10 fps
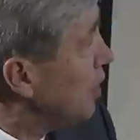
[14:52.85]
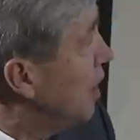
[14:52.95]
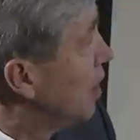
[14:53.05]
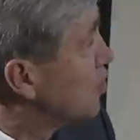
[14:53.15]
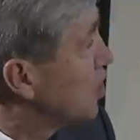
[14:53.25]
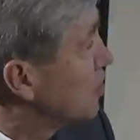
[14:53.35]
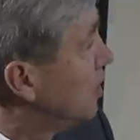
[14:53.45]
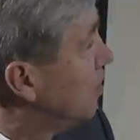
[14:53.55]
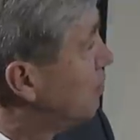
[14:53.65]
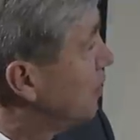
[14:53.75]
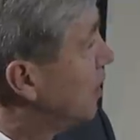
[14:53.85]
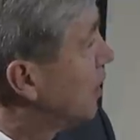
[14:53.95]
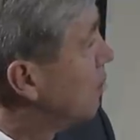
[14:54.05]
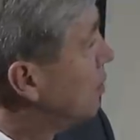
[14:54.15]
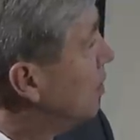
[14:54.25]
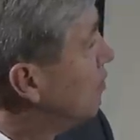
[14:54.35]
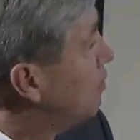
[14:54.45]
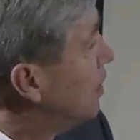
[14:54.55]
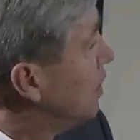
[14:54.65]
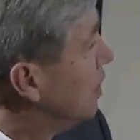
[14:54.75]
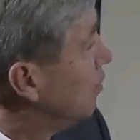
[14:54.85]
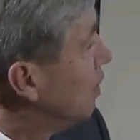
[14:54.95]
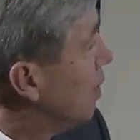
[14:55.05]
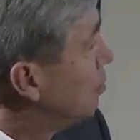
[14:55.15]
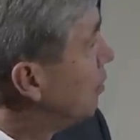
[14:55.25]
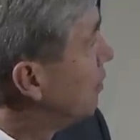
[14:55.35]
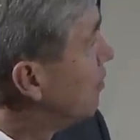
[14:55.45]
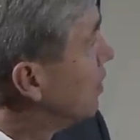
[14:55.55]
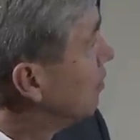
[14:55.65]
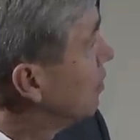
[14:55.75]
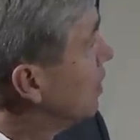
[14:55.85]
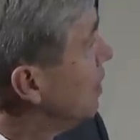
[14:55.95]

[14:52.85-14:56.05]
And I'll just give a couple of uh, examples of this.